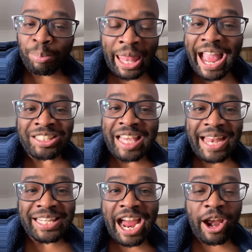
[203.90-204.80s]
black
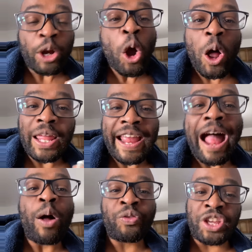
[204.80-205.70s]
satire calling
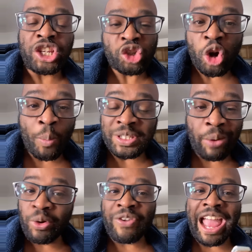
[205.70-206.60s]
out these tropes
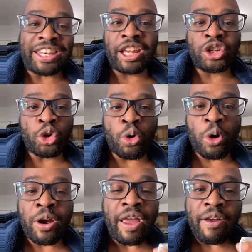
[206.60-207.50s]
that we've had to
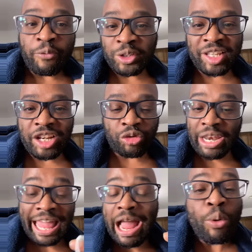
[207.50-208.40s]
endure for
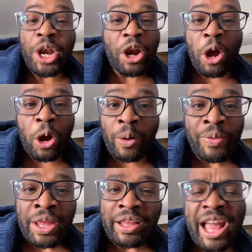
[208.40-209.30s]
centuries. Like, I want it
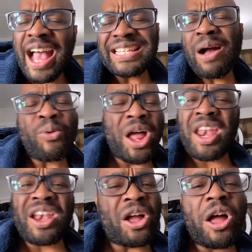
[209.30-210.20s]
all. Cause I
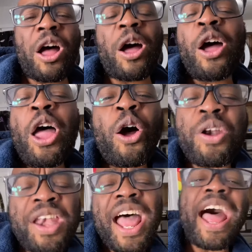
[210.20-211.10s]
want it all
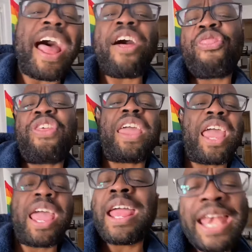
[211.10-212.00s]
or
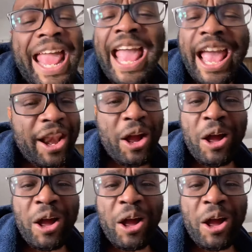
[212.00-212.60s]
nothing at